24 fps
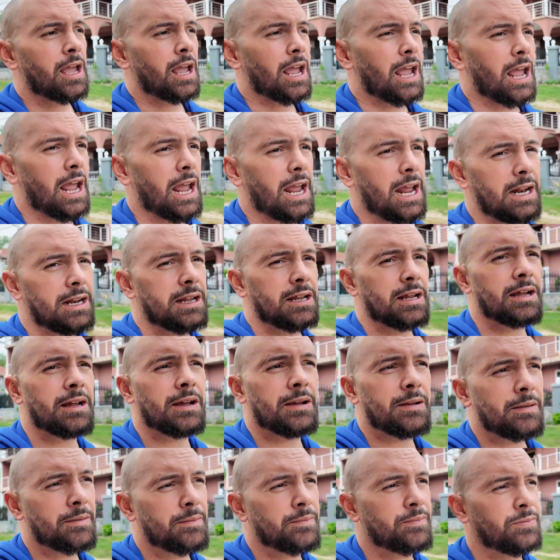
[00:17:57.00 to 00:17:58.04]
And
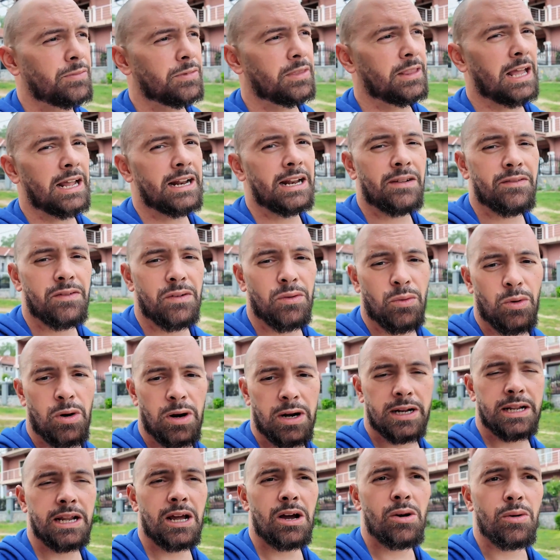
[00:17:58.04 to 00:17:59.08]
that never
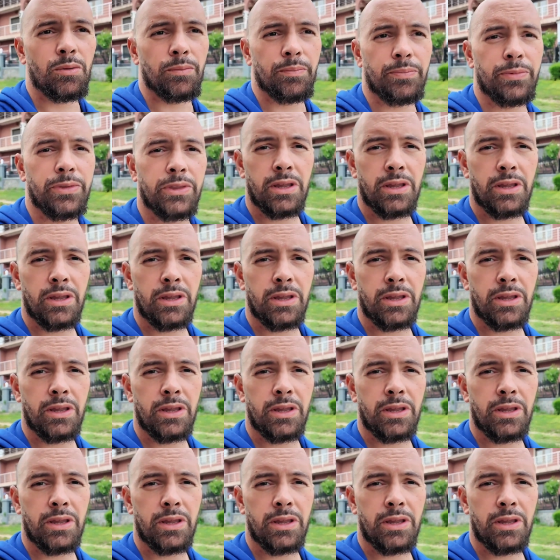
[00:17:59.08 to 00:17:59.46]
worked out.